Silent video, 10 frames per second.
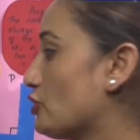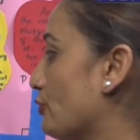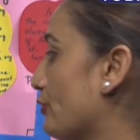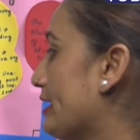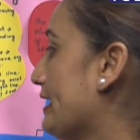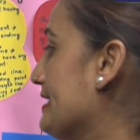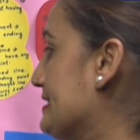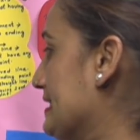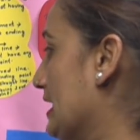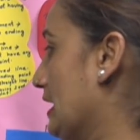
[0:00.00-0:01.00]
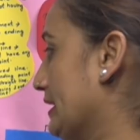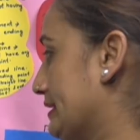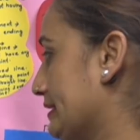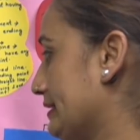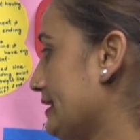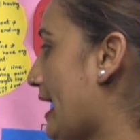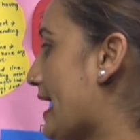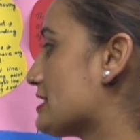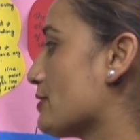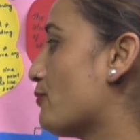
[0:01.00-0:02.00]
to each other
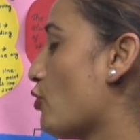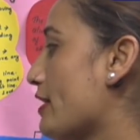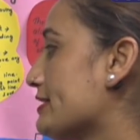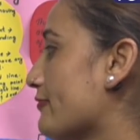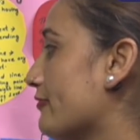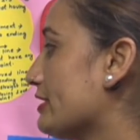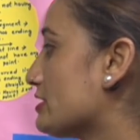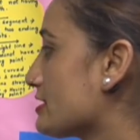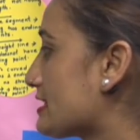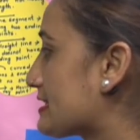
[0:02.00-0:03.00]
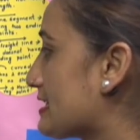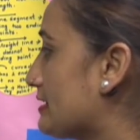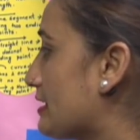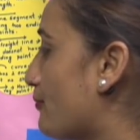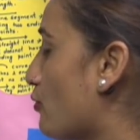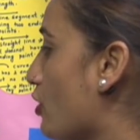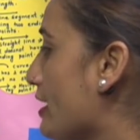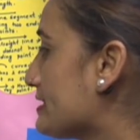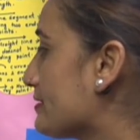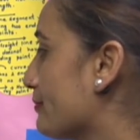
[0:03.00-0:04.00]
at a point of intersection, the
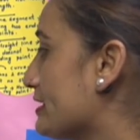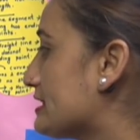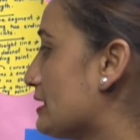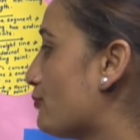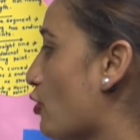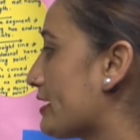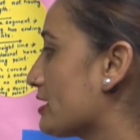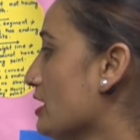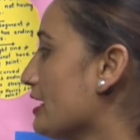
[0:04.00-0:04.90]
point, middle point,